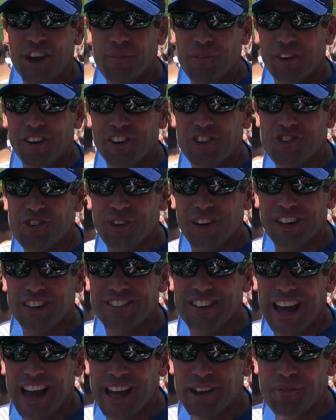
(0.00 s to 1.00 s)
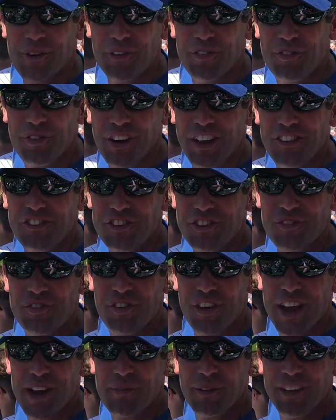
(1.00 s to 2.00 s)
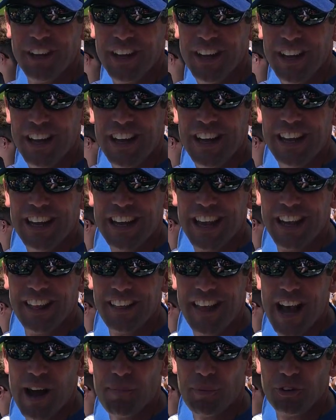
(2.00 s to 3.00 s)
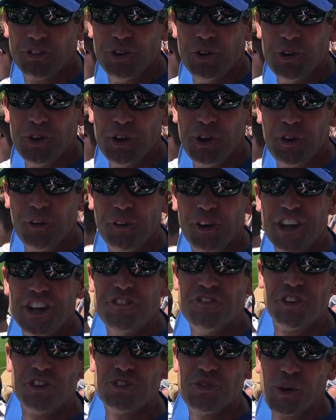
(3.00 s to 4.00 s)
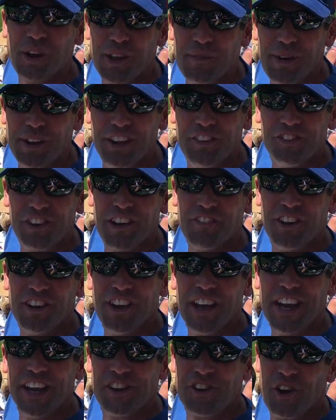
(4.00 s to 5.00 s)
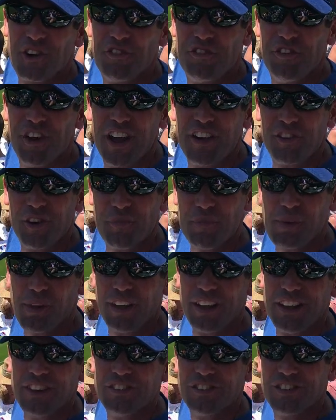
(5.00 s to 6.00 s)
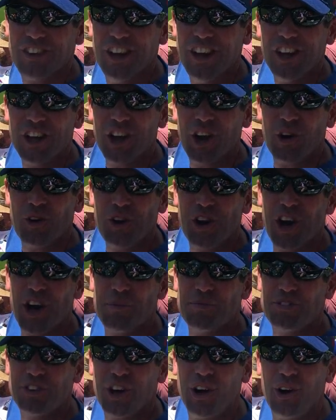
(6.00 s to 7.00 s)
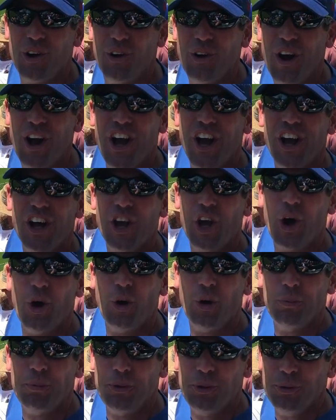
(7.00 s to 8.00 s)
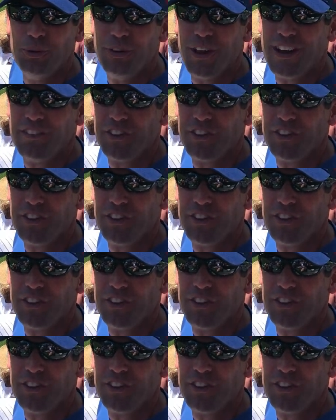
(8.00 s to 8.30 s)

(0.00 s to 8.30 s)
summer, enjoying time with friends and family, getting the opportunity to read for 20 minutes every day in your favorite place. Go Cubs go, go Blue